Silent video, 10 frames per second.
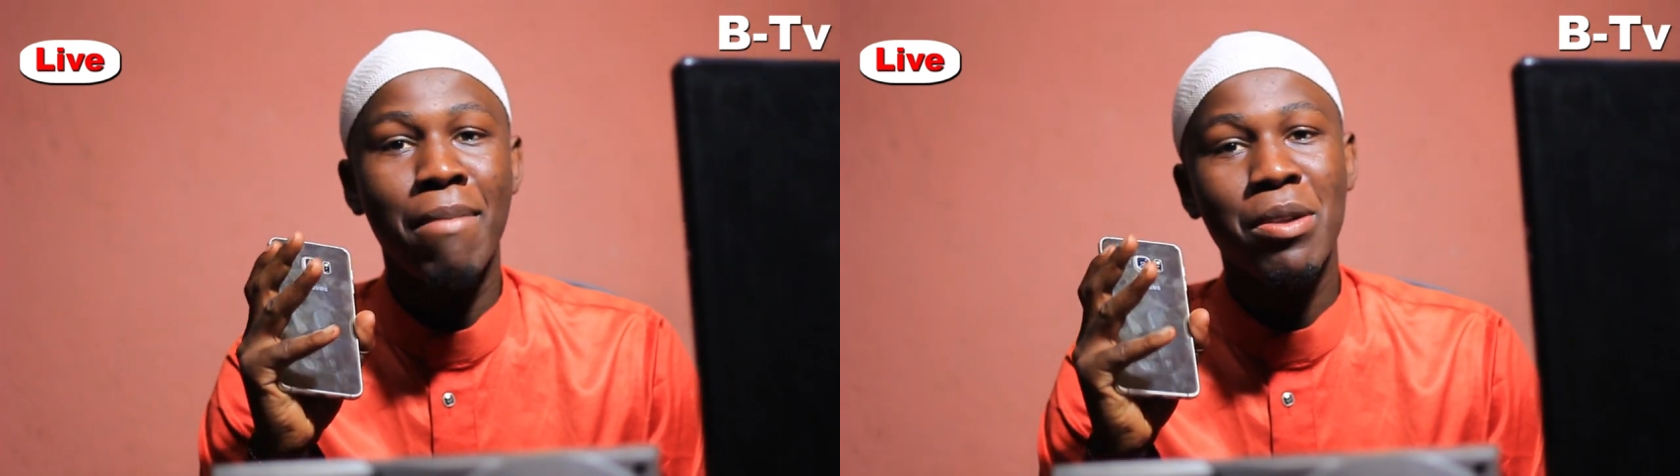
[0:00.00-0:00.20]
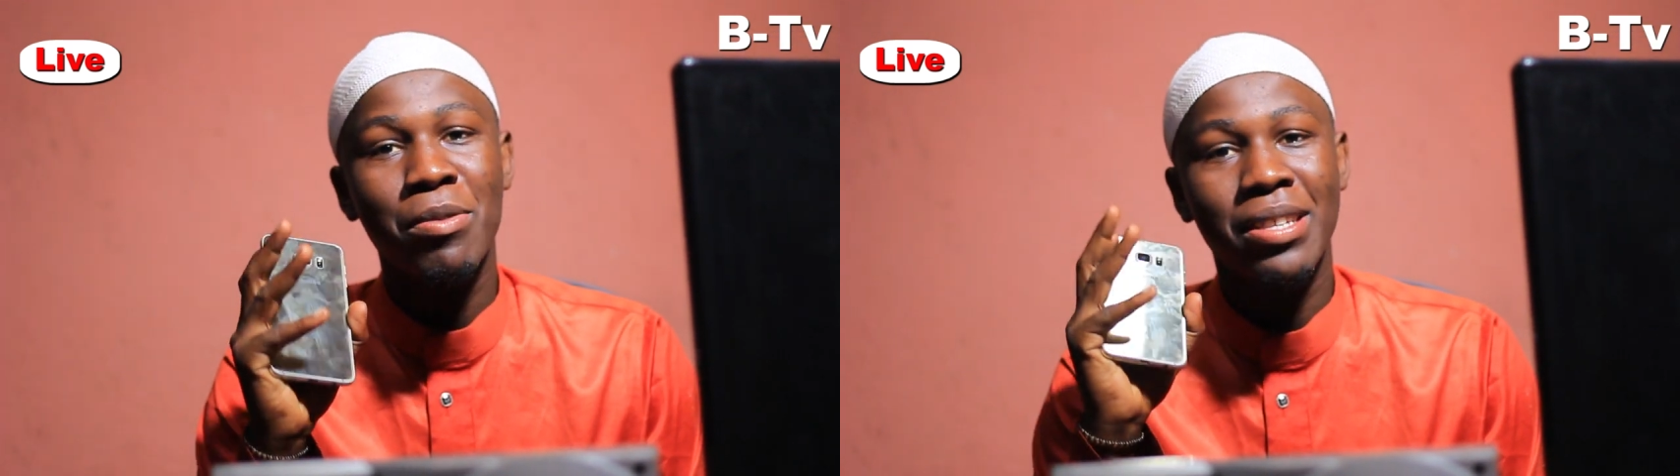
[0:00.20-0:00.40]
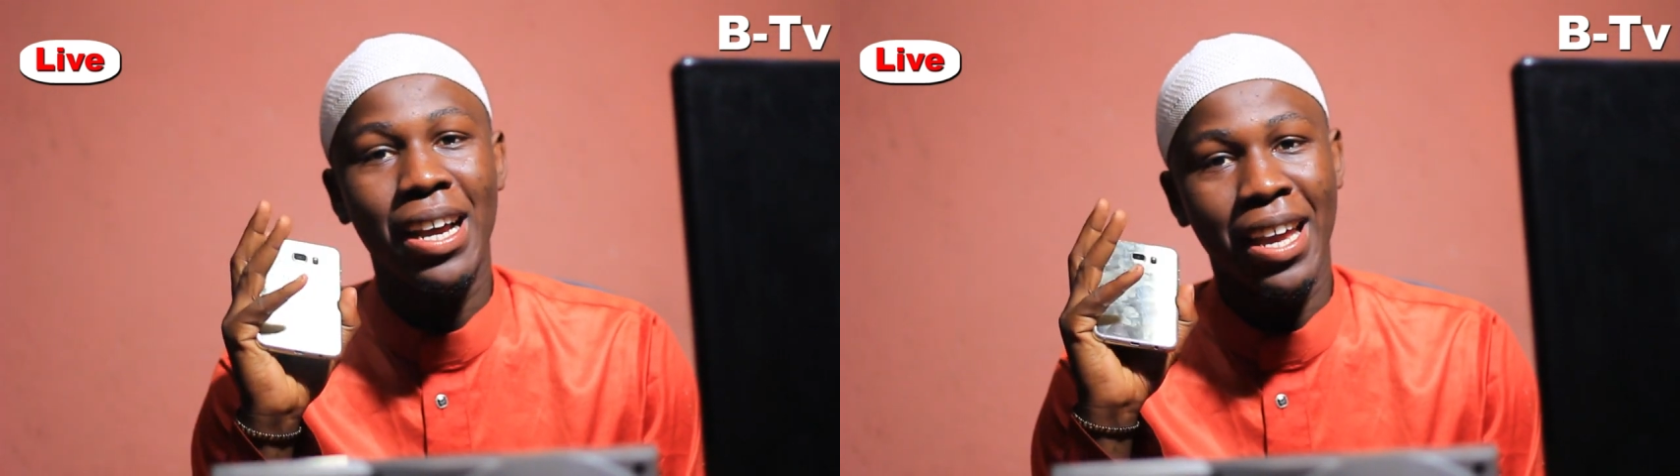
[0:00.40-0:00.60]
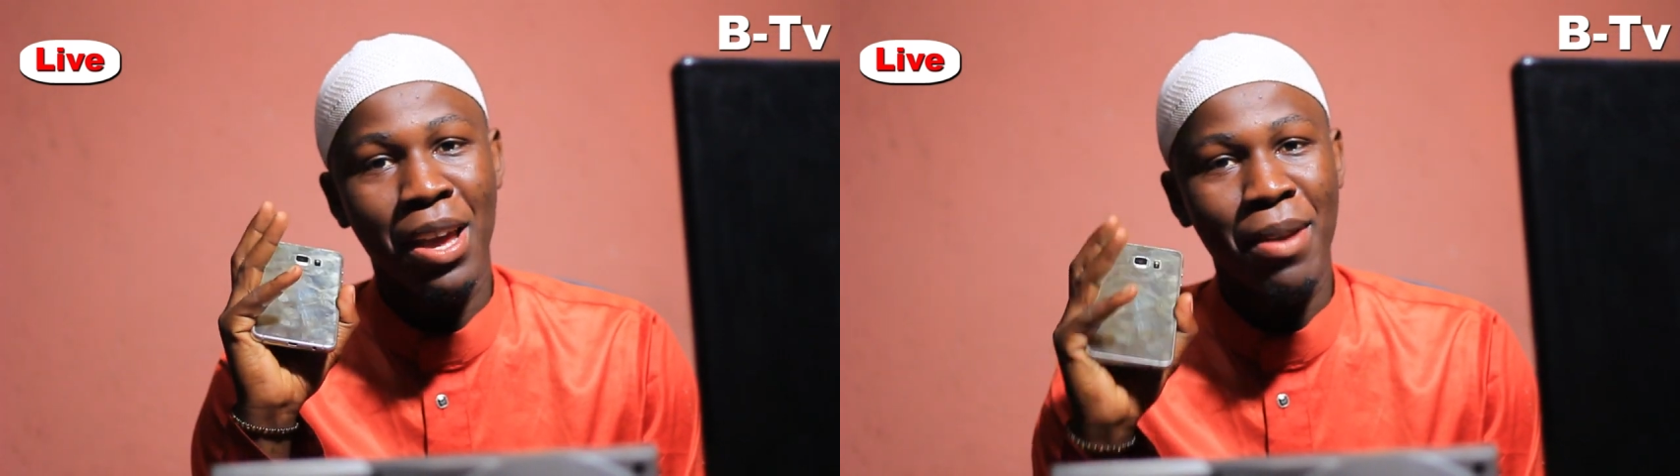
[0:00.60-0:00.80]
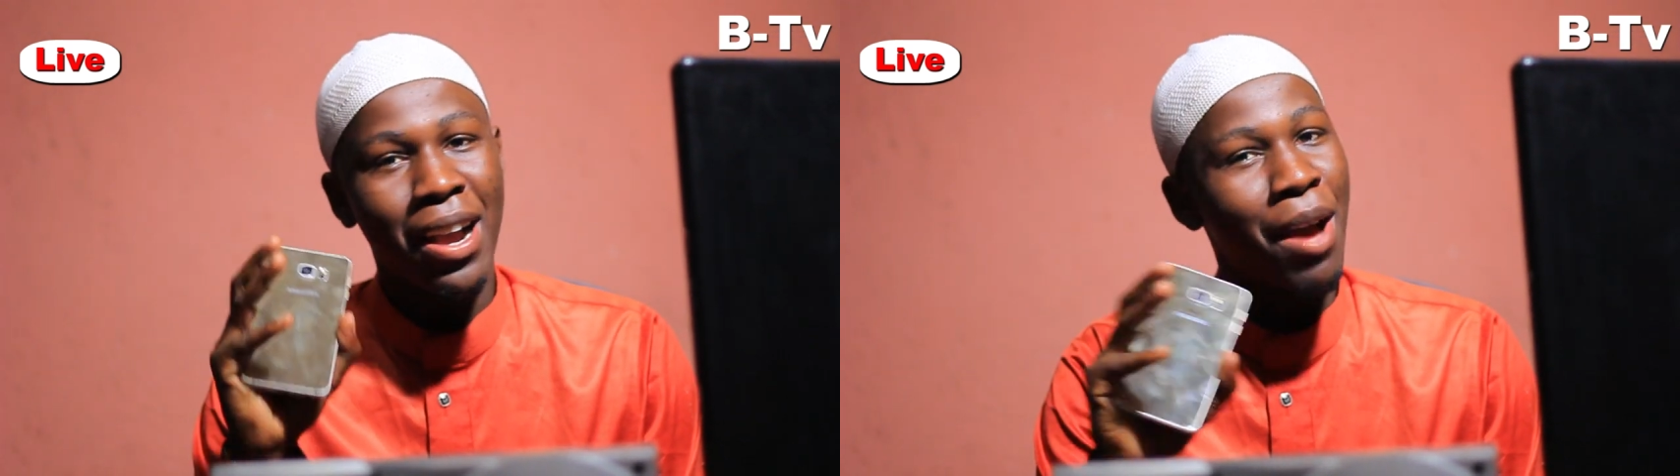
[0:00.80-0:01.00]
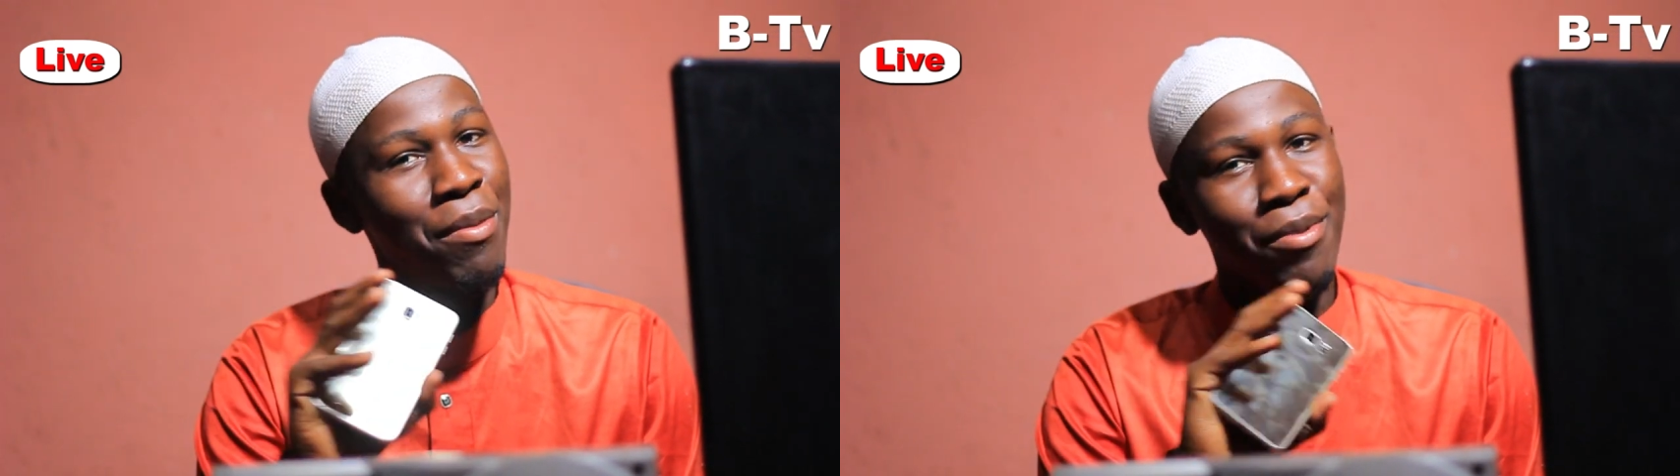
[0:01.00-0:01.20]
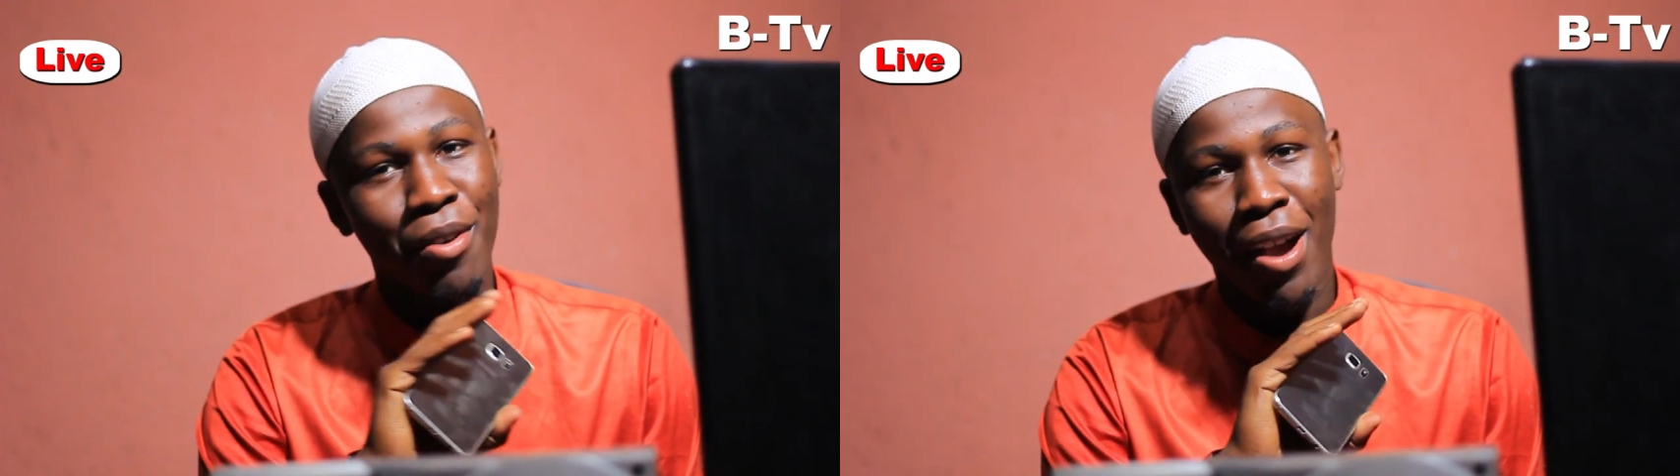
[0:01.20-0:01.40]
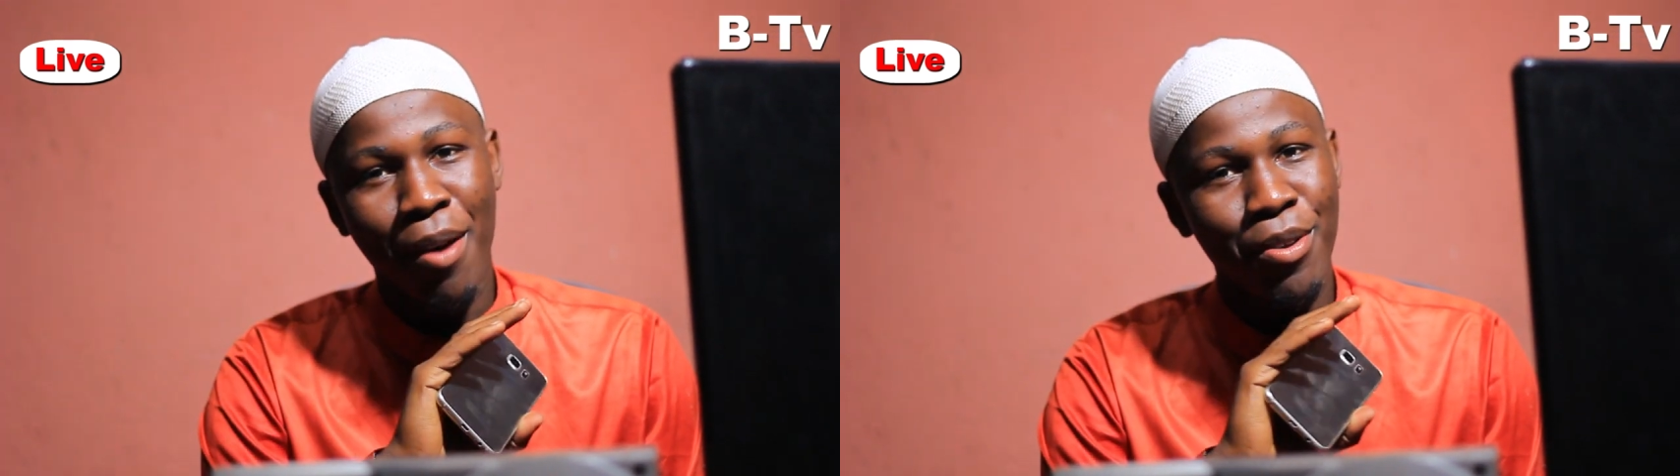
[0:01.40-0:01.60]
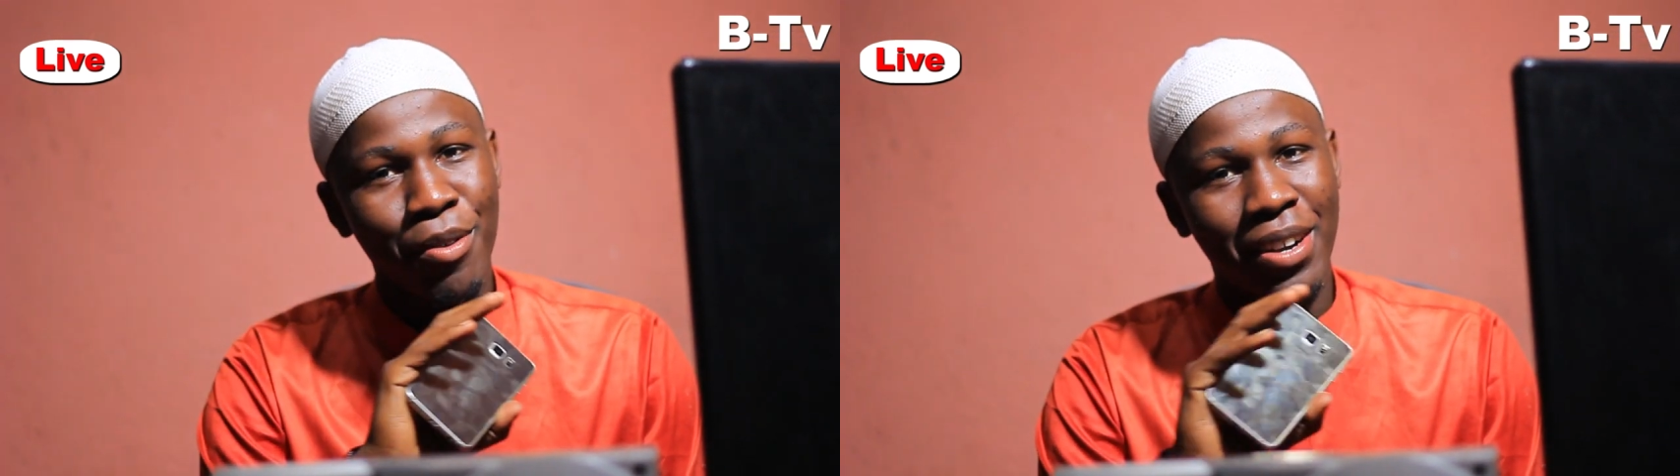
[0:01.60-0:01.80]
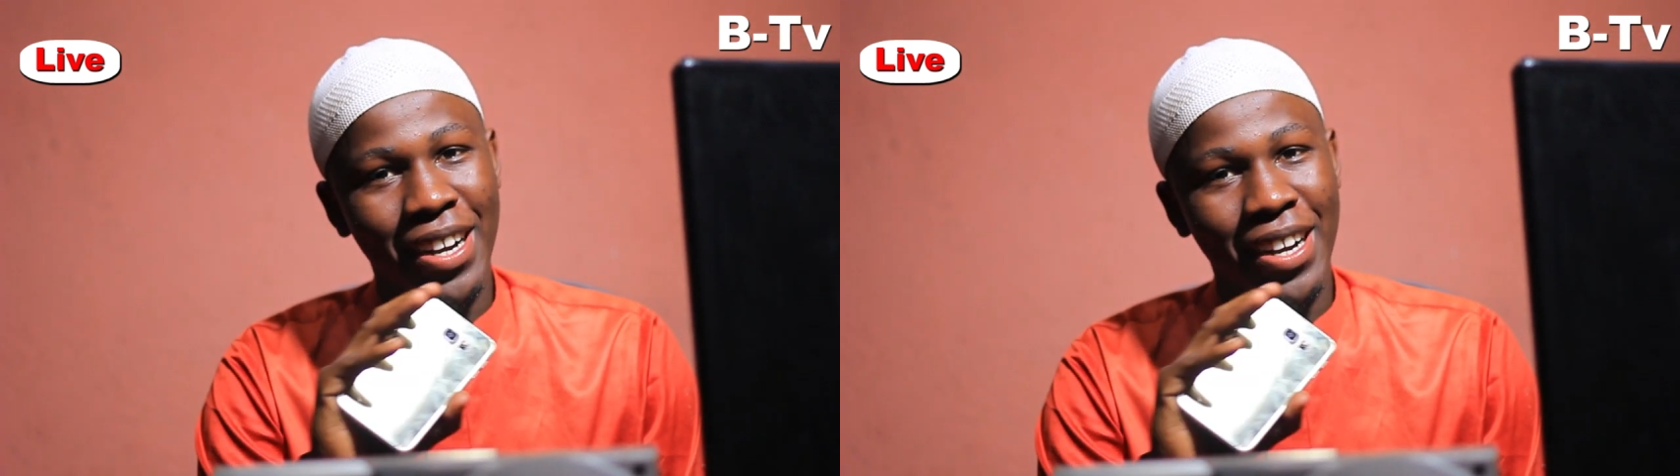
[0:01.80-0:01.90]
batu sake, vyaka vibyoka.